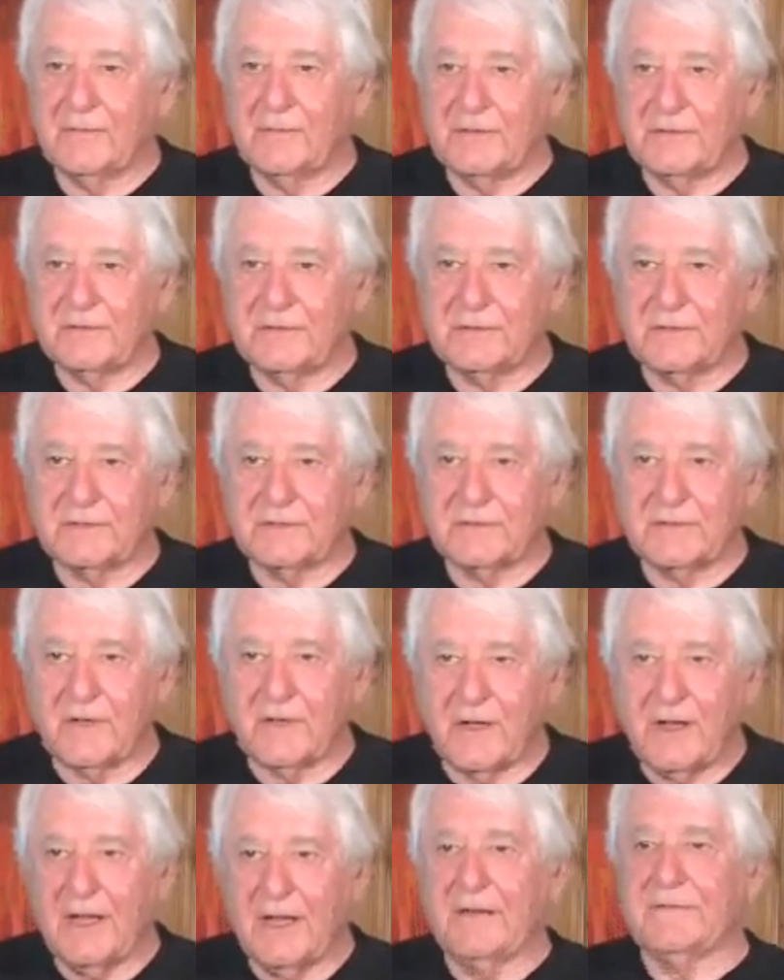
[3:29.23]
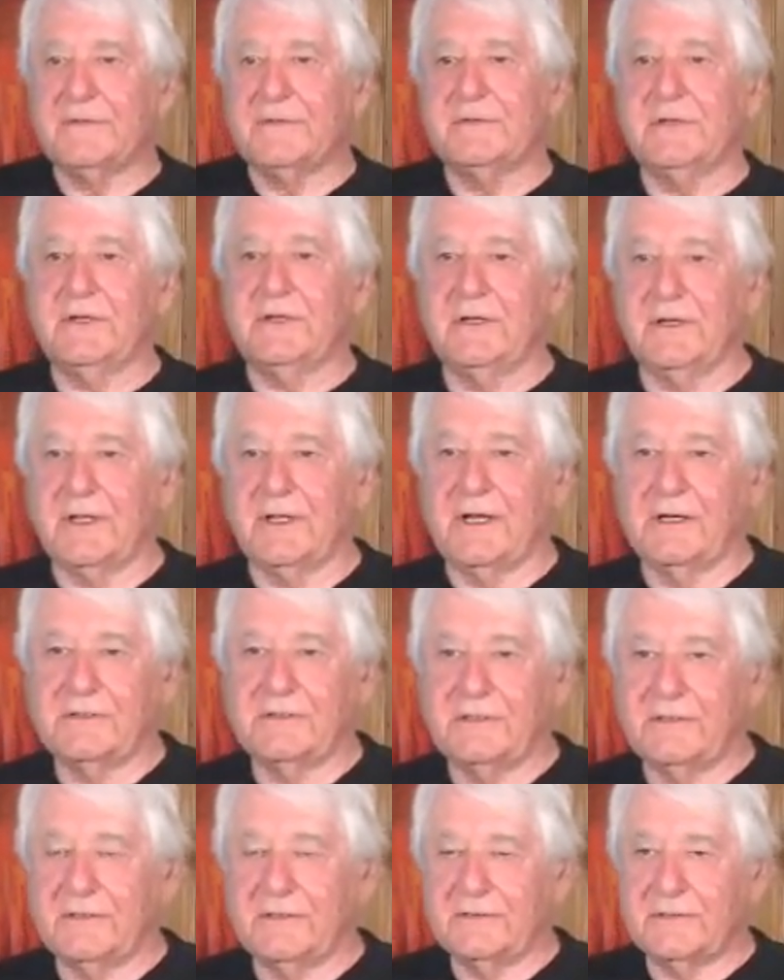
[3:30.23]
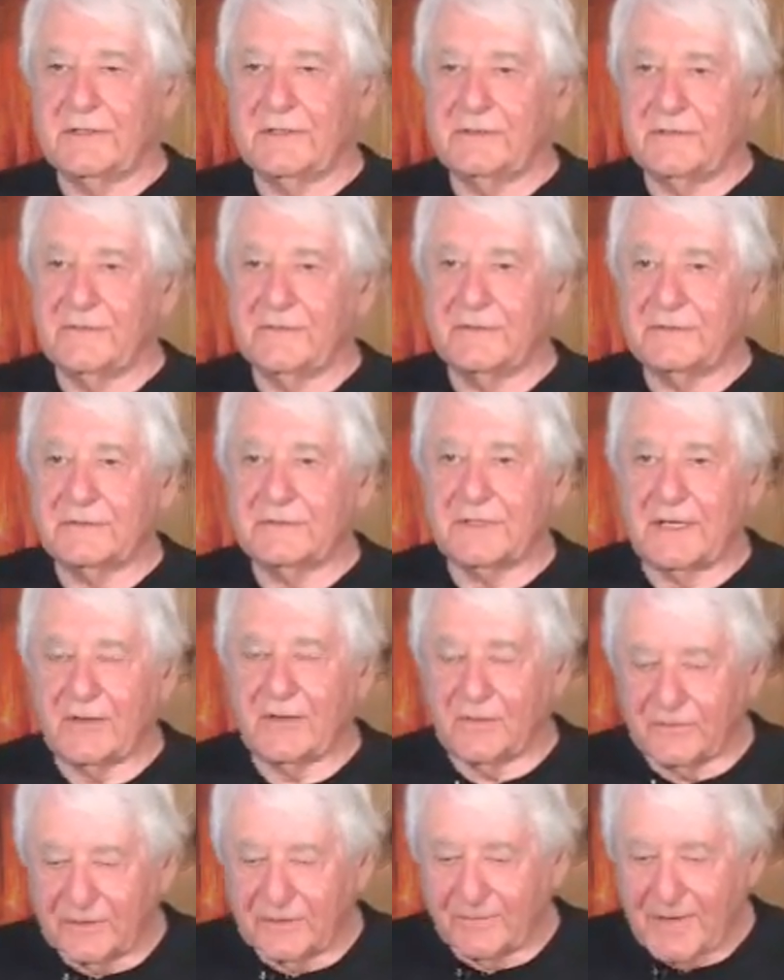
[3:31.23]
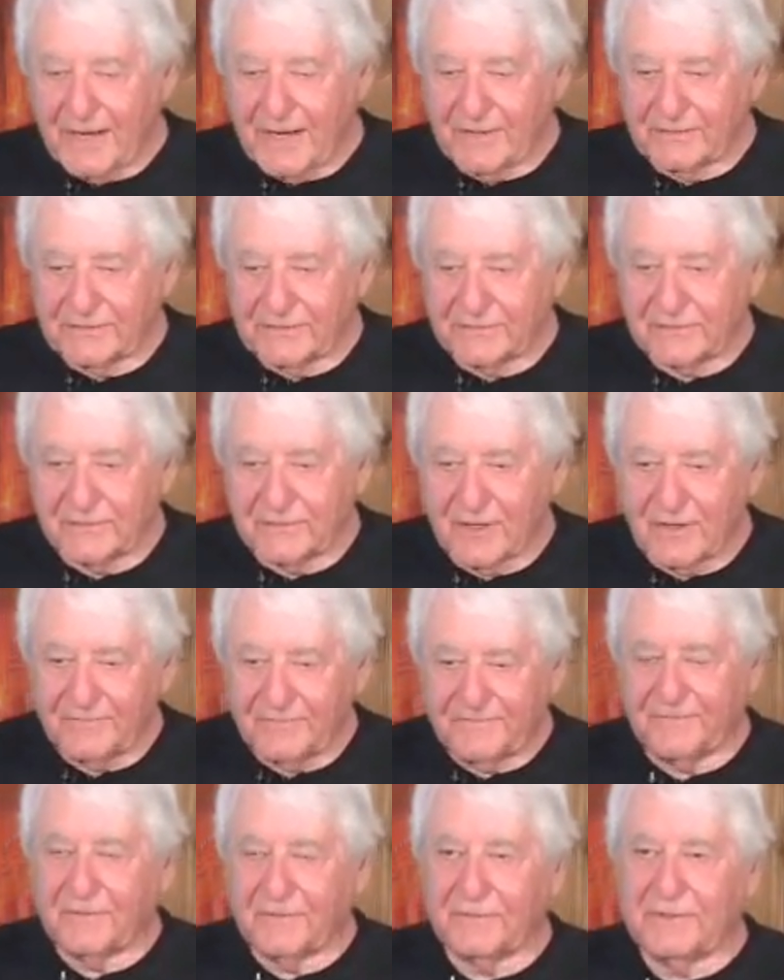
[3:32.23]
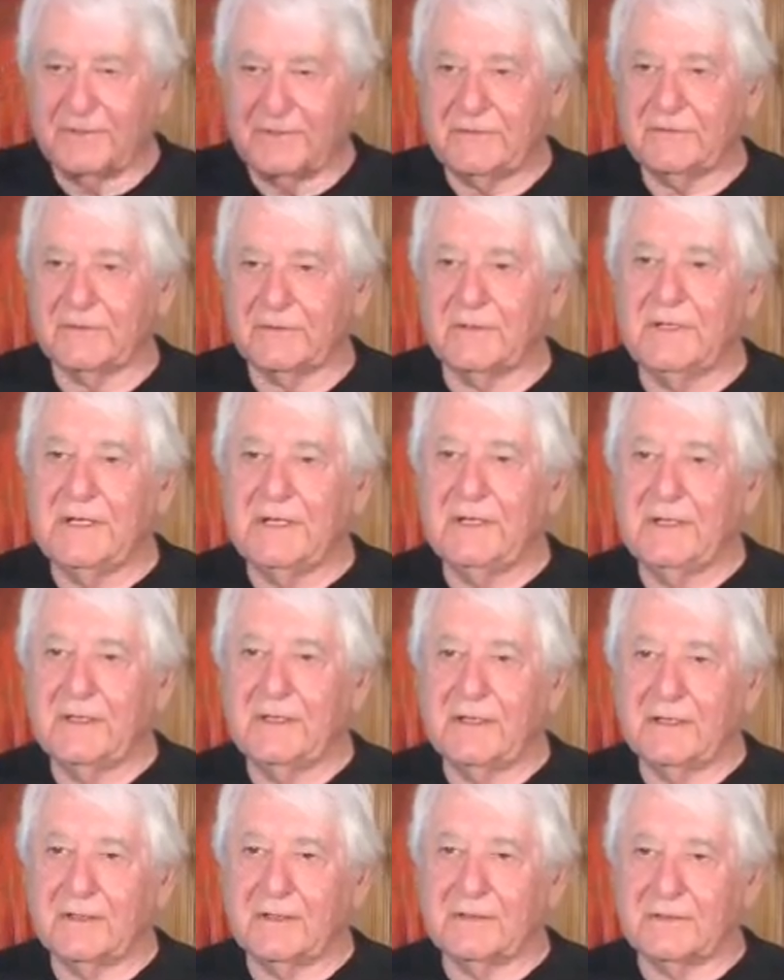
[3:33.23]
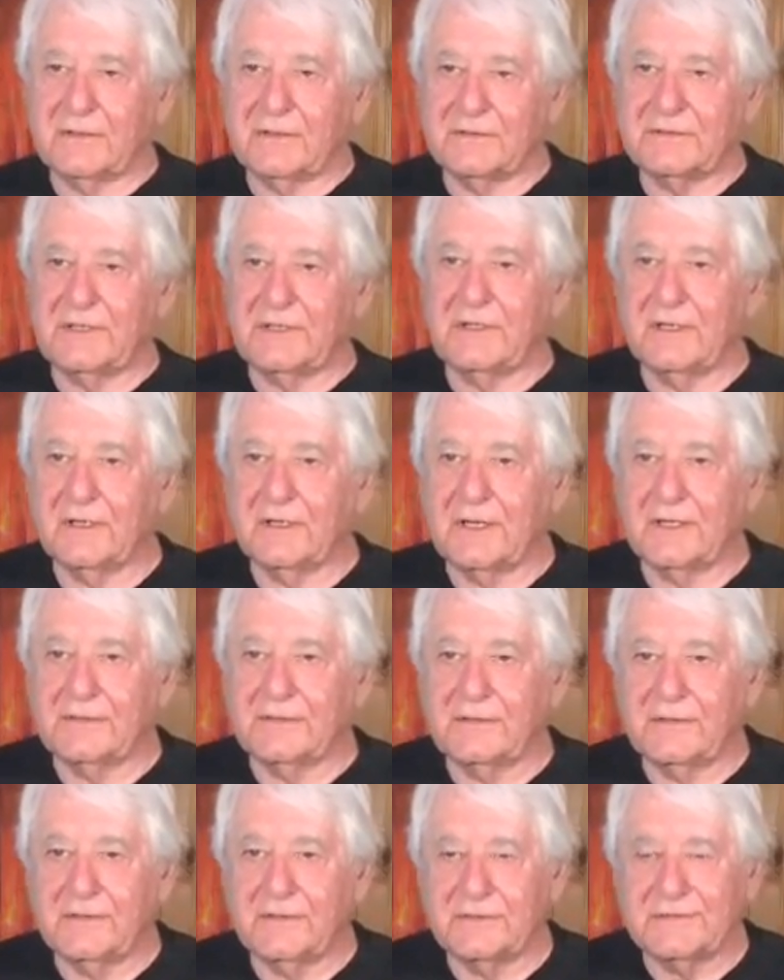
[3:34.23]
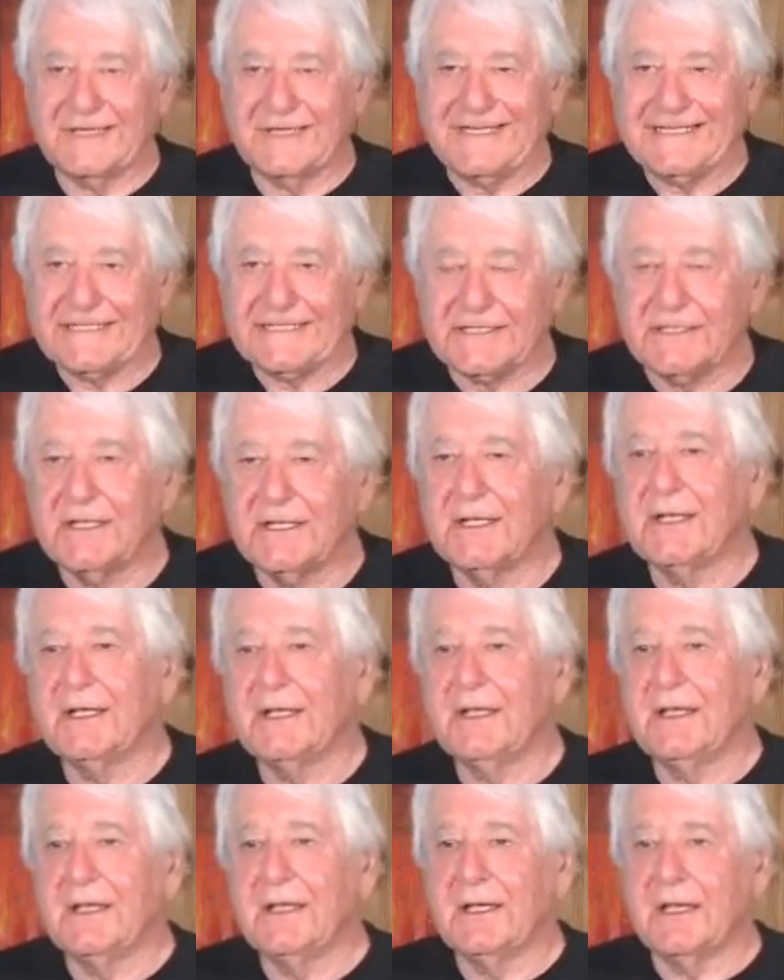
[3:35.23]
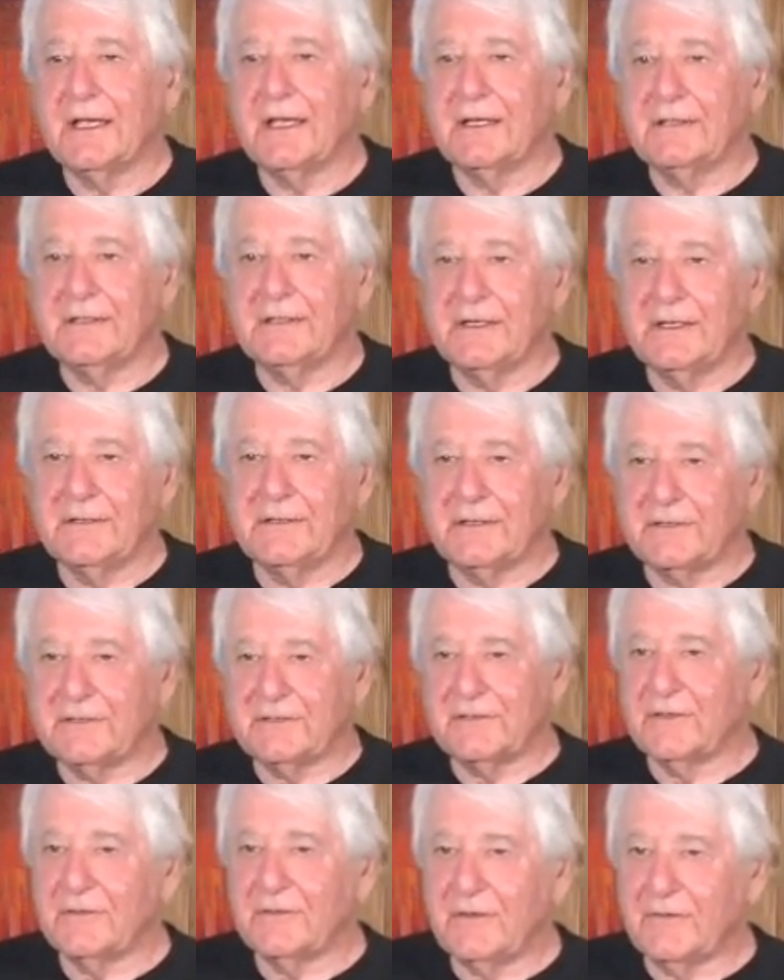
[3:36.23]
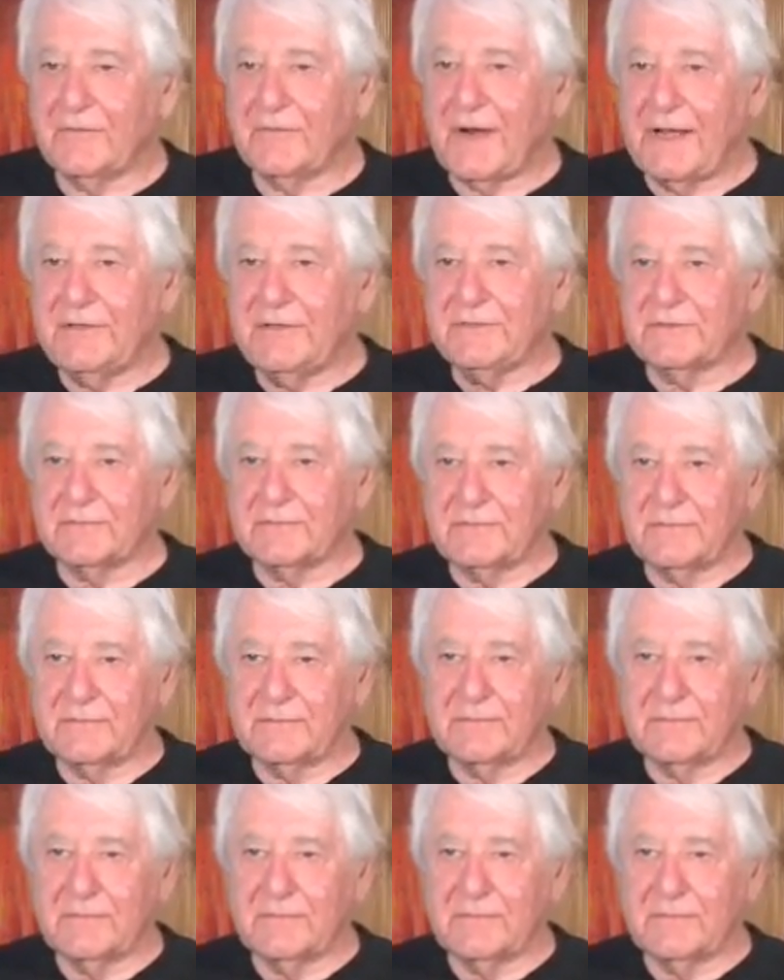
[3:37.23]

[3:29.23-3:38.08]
which does not have a singularity at the center of the star. All the matter does not fall into a singularity at the center, and there's no horizon.